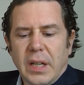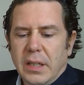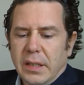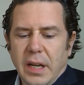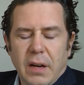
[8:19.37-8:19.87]

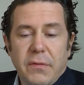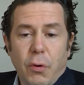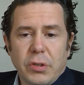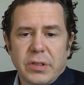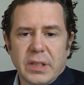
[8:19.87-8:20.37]
Yeah,
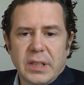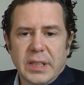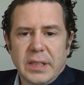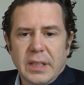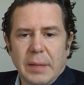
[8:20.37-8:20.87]

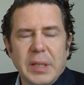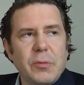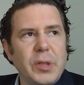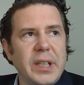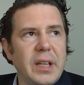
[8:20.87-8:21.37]
unfortunately. I
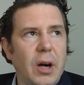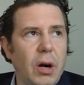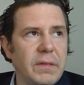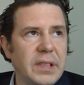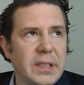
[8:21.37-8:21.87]
mean, we
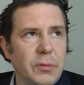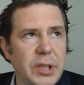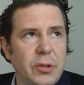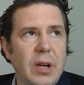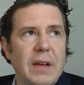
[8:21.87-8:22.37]

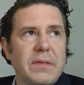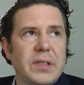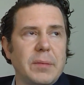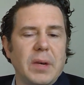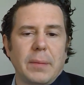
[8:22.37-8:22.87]
do have
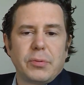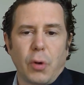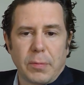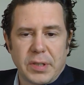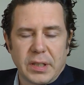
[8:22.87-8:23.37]
some
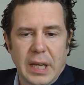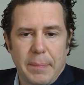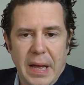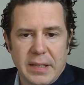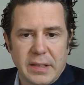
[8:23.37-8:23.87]
absorption
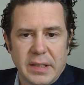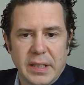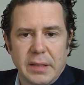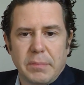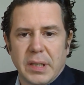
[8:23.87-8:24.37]

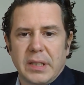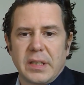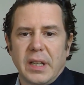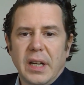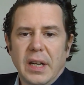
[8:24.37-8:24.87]
capacity, but
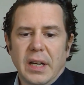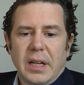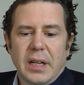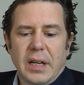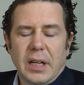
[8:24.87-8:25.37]

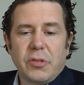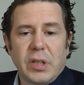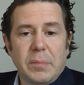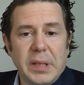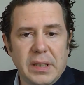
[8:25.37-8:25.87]

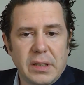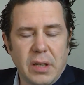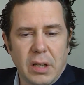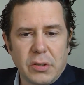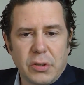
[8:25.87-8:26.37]
$100 billion
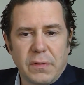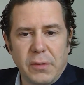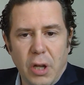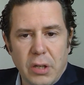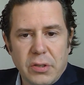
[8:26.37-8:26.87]

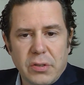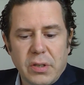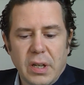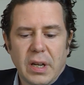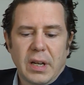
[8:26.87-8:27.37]
of
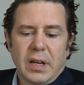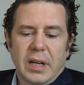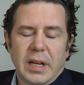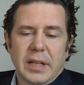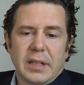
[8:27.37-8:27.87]
loss
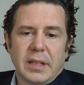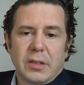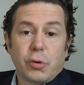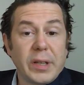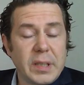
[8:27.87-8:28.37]

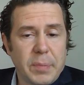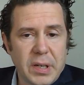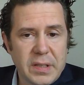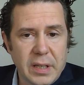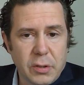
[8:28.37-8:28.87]
and
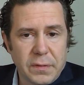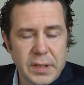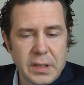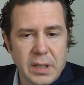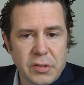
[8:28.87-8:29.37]
20%
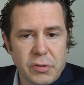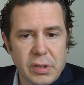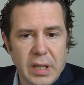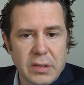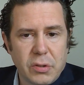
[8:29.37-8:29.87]
of the
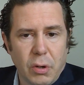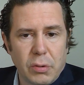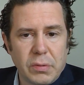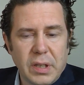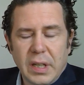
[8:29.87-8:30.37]
industrialized
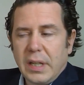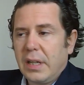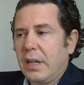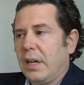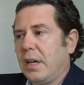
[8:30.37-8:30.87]
zone,
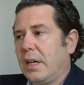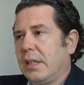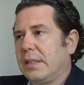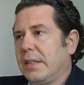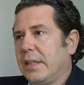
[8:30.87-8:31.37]

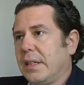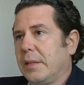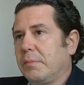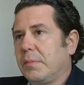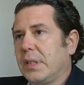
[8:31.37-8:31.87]

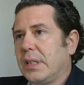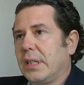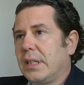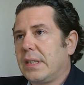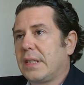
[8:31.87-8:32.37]

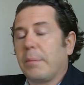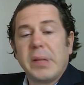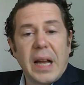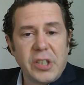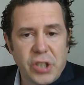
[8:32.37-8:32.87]
the
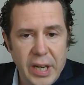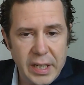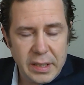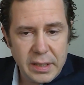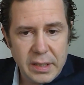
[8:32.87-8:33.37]
supply
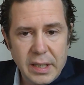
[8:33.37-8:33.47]
chain